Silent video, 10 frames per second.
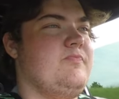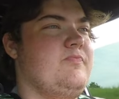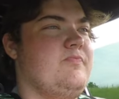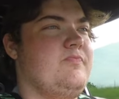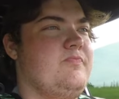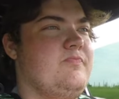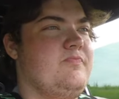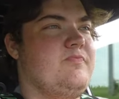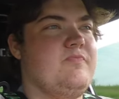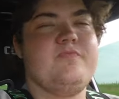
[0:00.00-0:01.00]

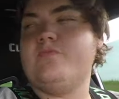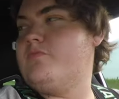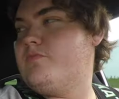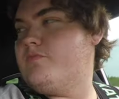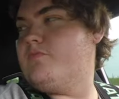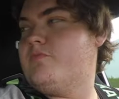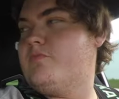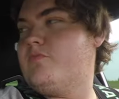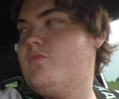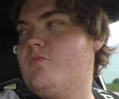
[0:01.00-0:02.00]

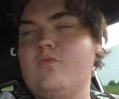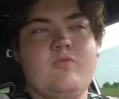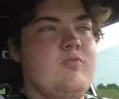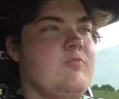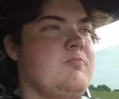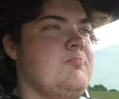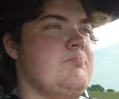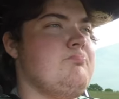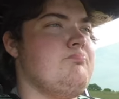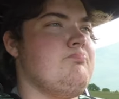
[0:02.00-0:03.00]

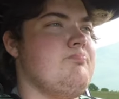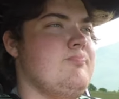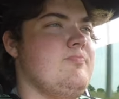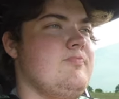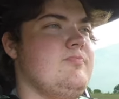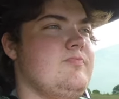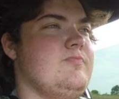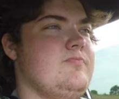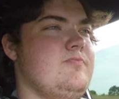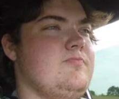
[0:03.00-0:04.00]

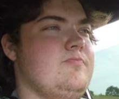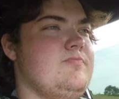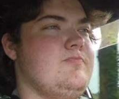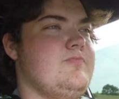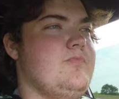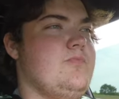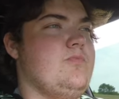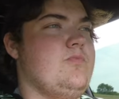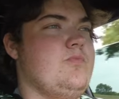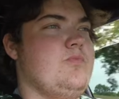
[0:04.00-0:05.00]

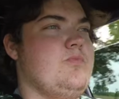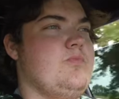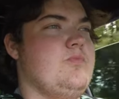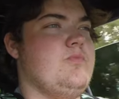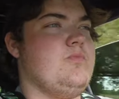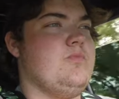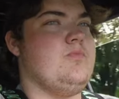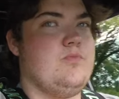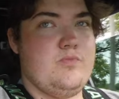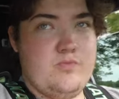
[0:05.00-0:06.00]

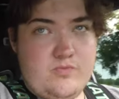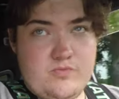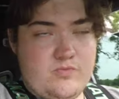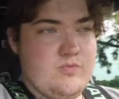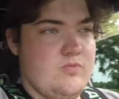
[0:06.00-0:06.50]
The person shown says nothing.